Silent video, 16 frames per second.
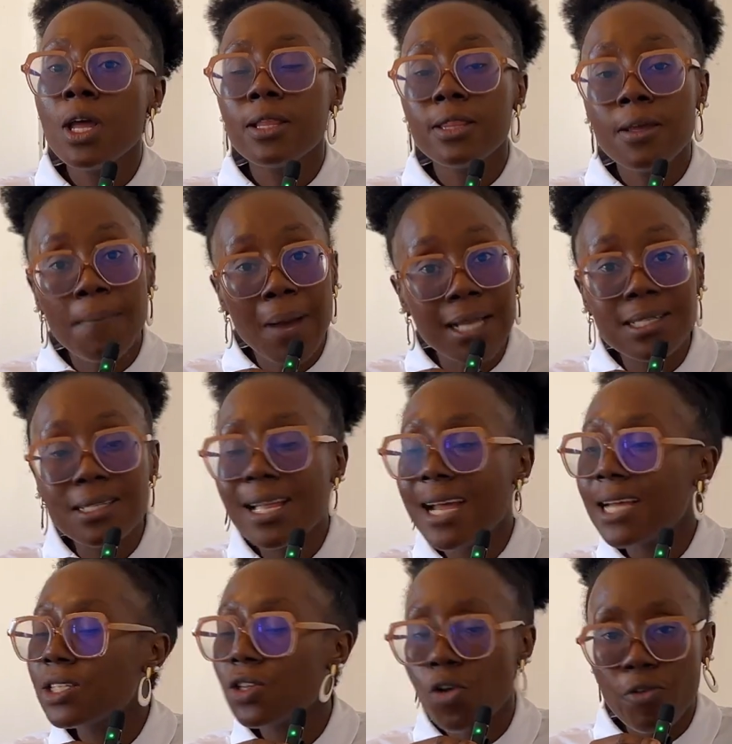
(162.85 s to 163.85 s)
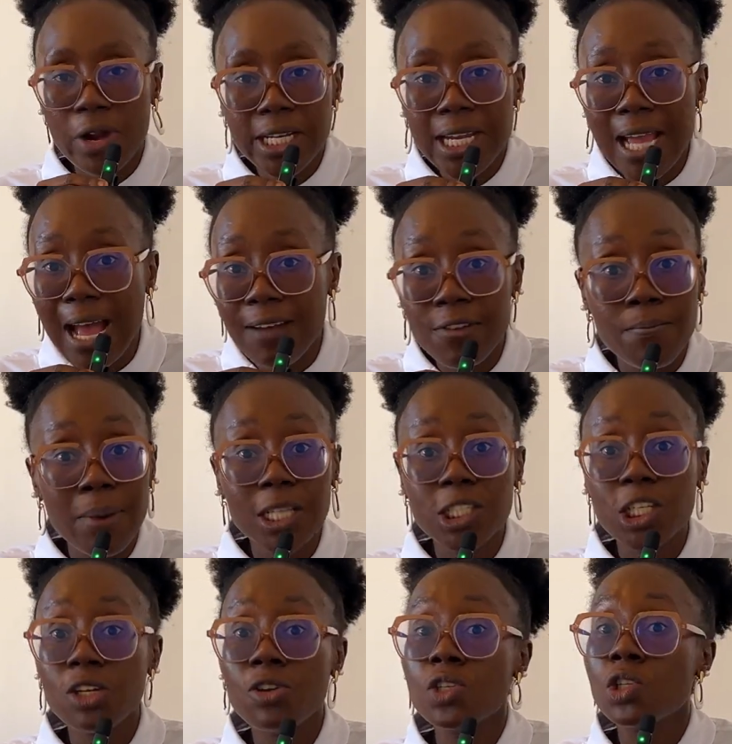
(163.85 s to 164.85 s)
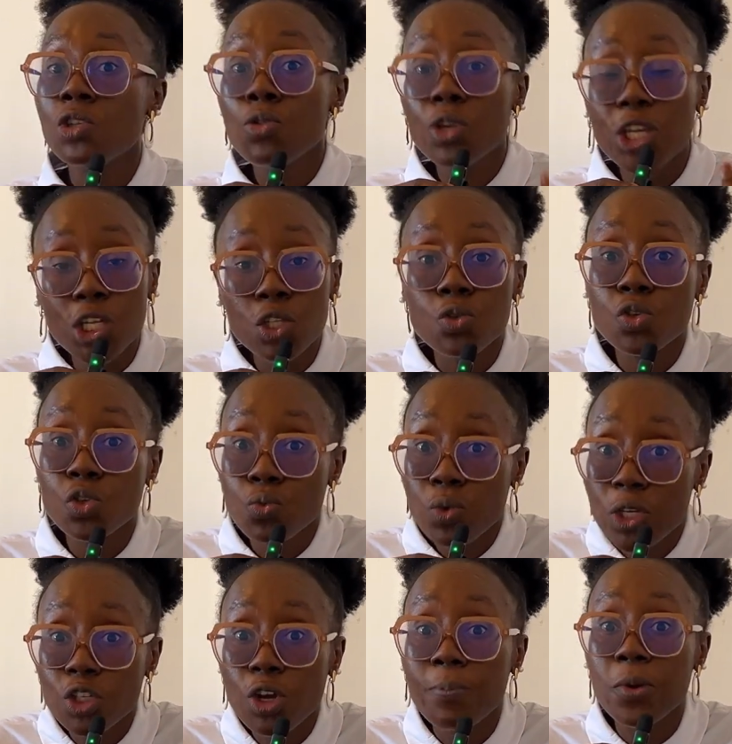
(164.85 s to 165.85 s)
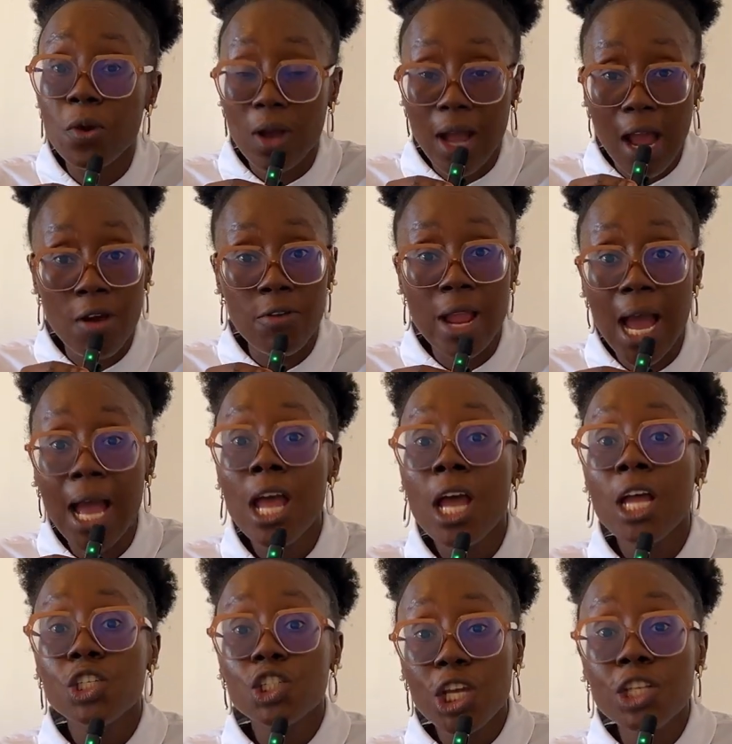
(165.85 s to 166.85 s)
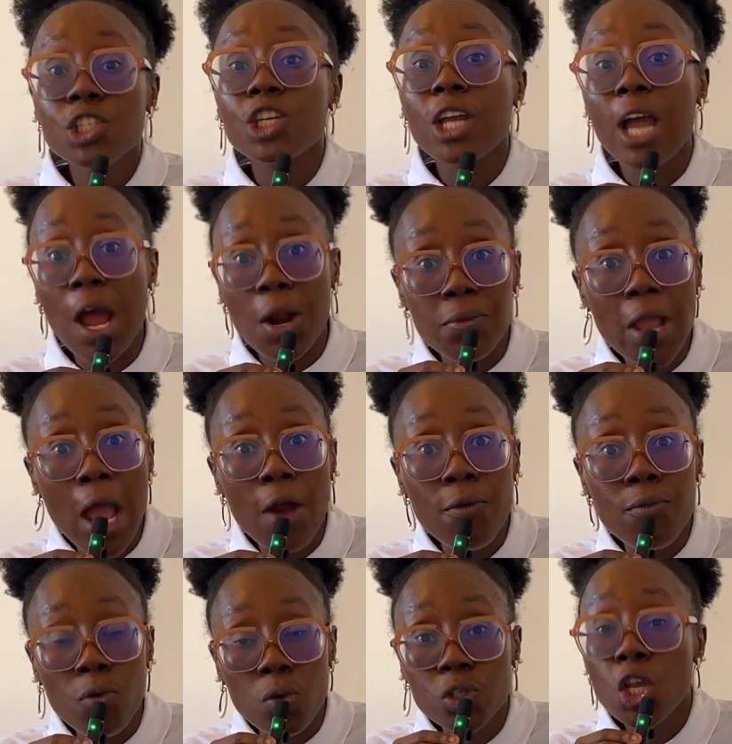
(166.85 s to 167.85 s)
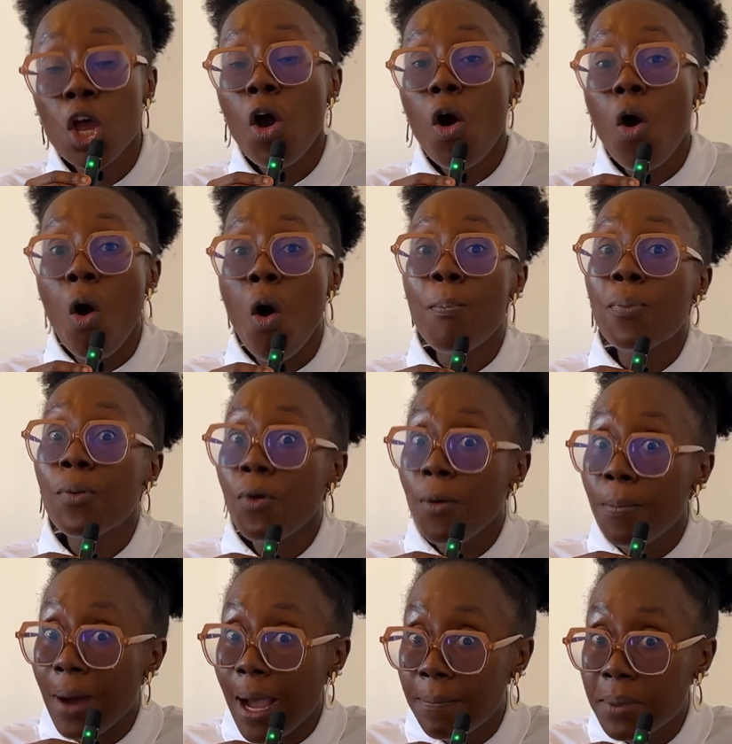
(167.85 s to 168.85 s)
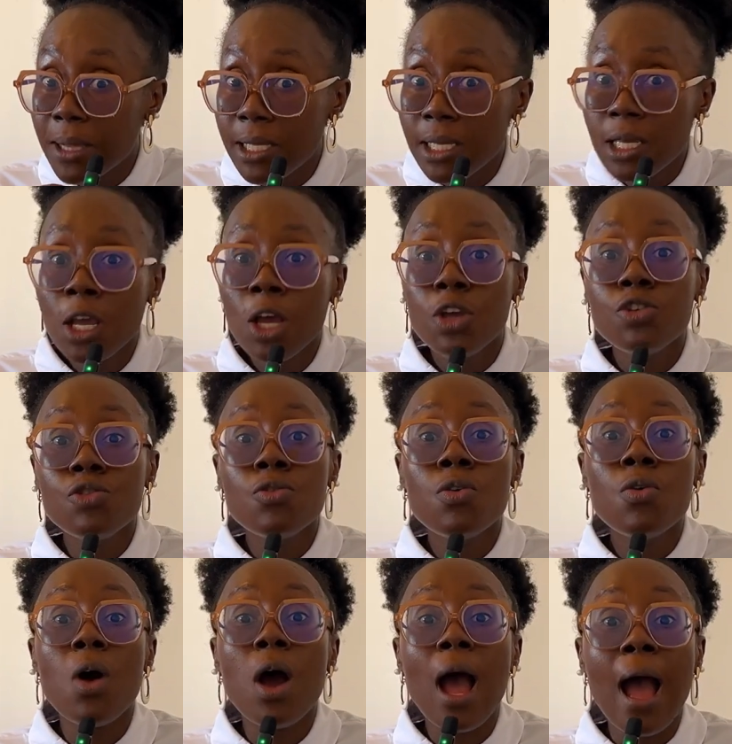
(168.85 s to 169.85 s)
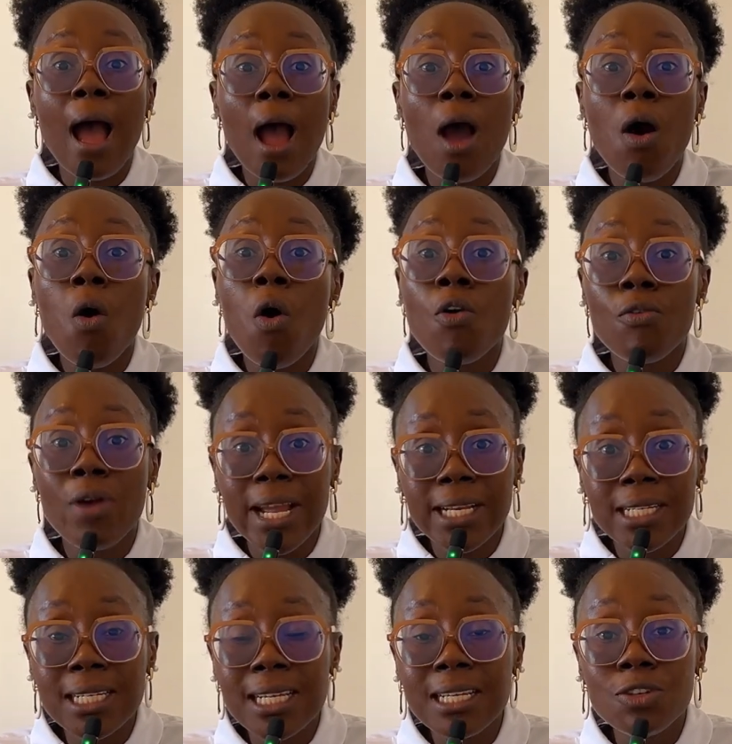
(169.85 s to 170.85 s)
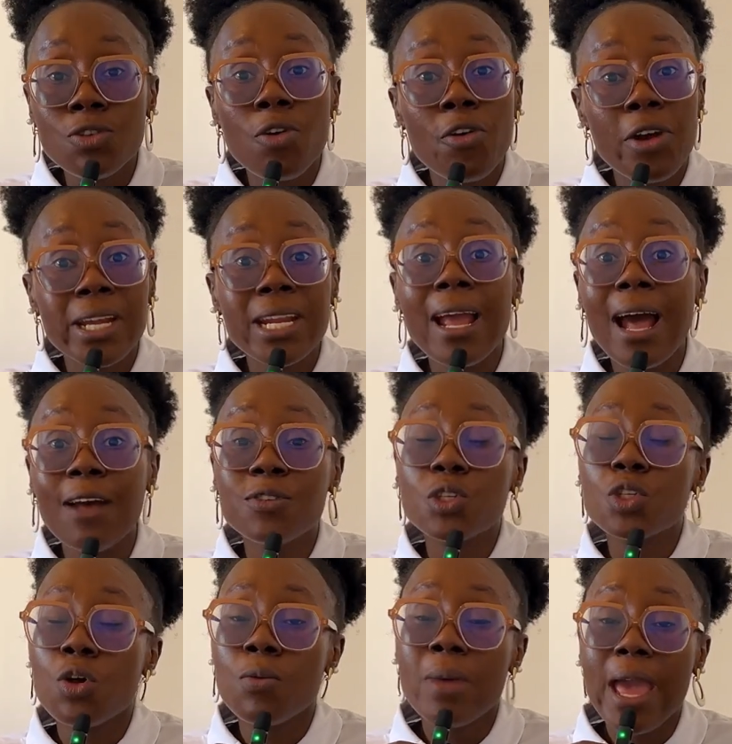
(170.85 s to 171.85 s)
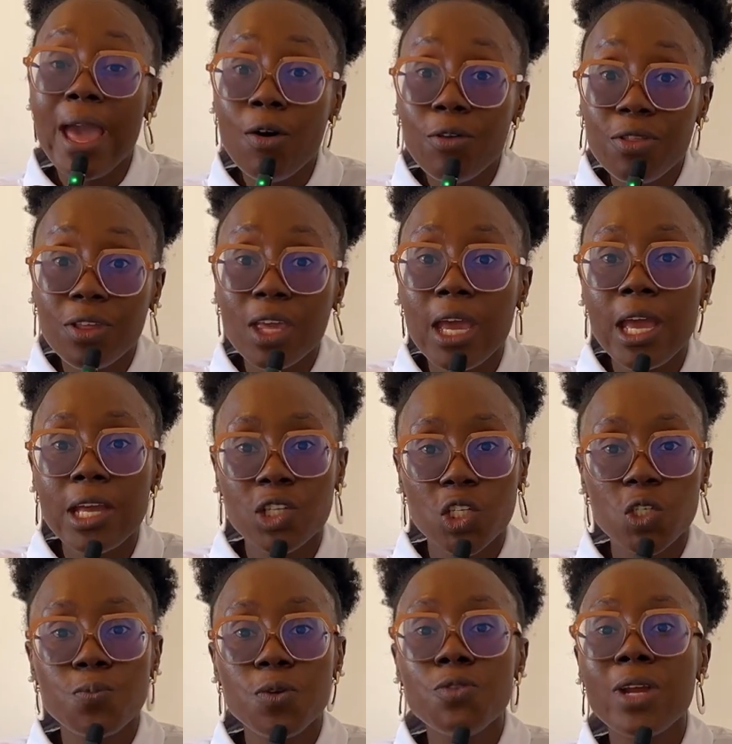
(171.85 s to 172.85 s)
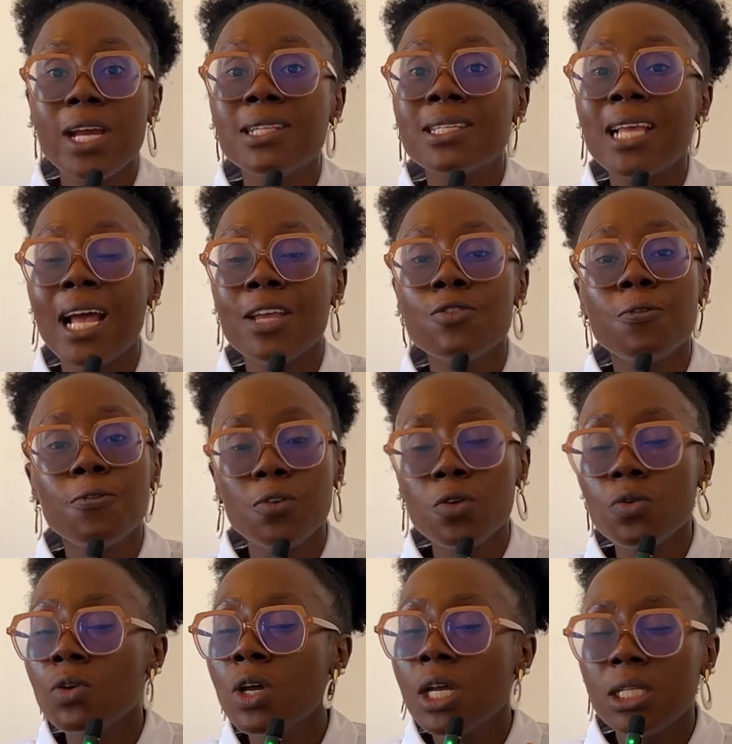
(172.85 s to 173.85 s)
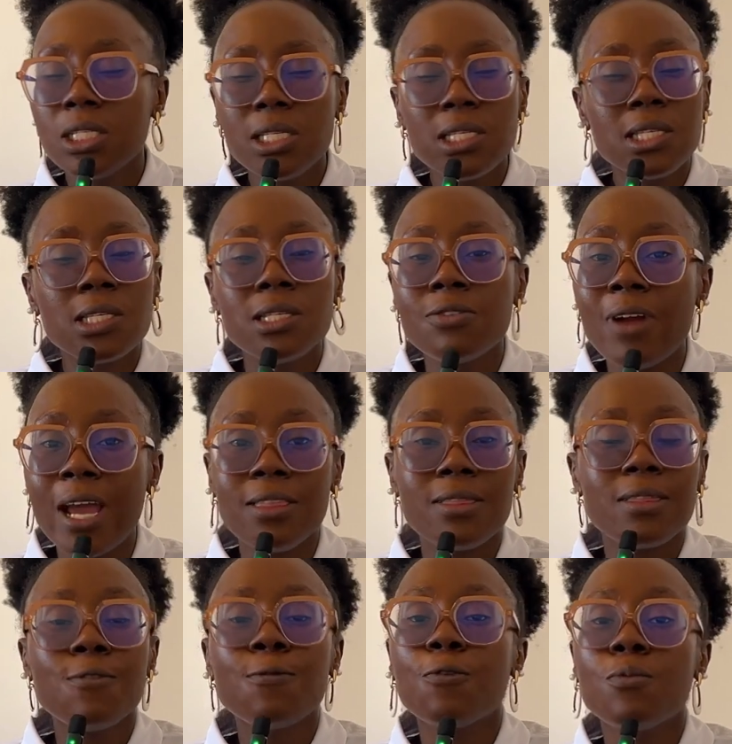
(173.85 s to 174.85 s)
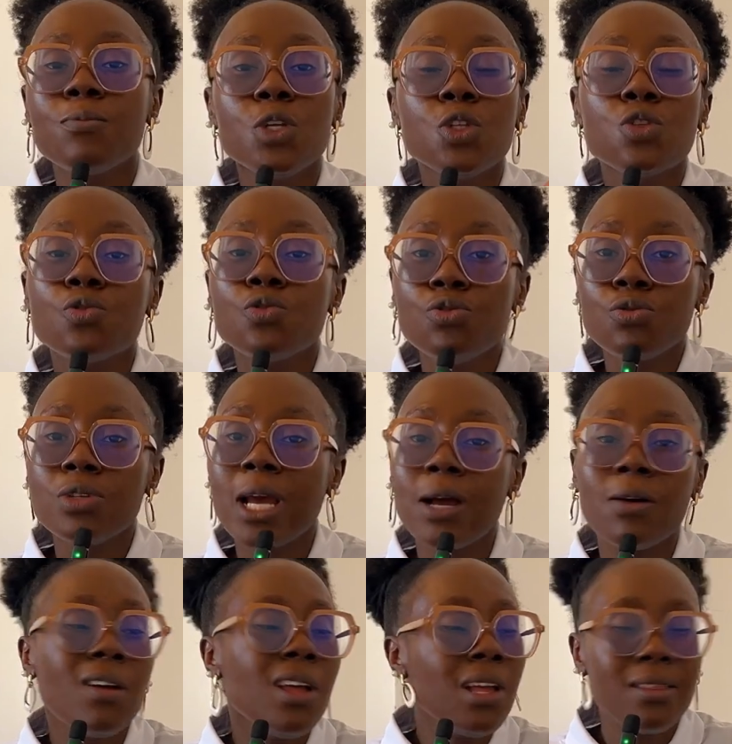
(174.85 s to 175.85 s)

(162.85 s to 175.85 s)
The masters, already have a bachelor's, looking to switch up your career, change career route, or probably you already have some healthcare experience and you feel this is the right thing for me to do now.